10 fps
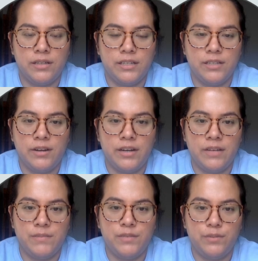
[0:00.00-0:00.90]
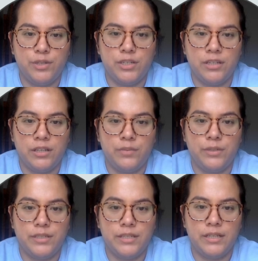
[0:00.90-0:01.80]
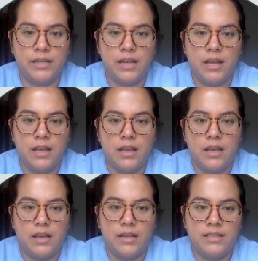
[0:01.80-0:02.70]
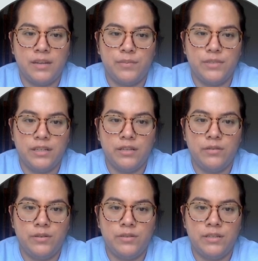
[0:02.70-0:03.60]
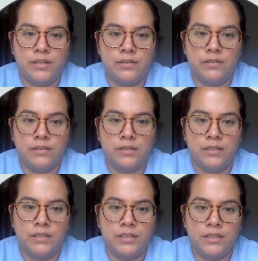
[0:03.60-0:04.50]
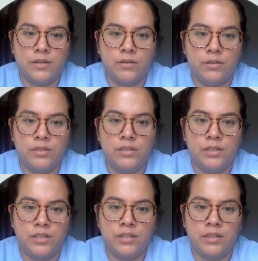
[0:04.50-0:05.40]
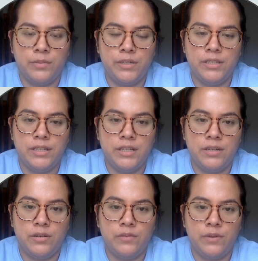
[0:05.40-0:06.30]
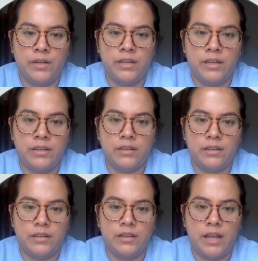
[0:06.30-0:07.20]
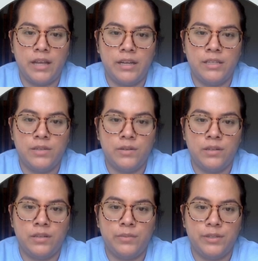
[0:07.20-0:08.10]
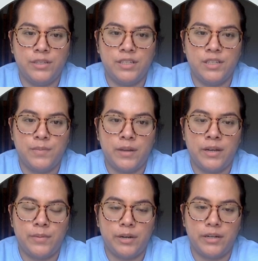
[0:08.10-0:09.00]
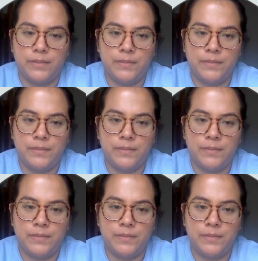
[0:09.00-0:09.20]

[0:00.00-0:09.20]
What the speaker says: his cranium to push another person. Examples include using their skull to nudge another person or running head into another person's body part.